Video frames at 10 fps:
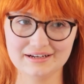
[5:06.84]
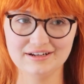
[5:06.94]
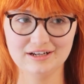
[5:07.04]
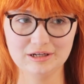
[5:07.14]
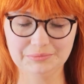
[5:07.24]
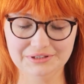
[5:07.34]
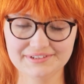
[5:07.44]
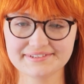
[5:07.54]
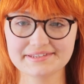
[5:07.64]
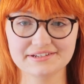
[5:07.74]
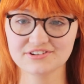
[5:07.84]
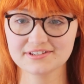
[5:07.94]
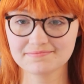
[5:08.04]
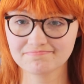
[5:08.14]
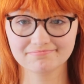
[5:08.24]
are books that
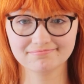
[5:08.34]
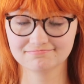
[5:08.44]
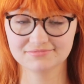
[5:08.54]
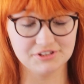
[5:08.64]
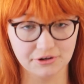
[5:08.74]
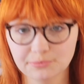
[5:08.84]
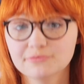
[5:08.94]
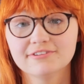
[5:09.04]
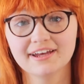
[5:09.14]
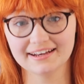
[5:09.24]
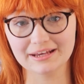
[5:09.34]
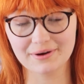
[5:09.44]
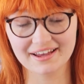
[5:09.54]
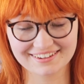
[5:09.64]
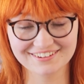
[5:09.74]
just don't fit
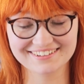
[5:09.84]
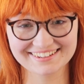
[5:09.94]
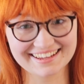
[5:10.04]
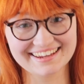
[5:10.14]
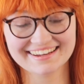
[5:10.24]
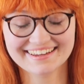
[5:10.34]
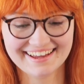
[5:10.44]
anywhere currently.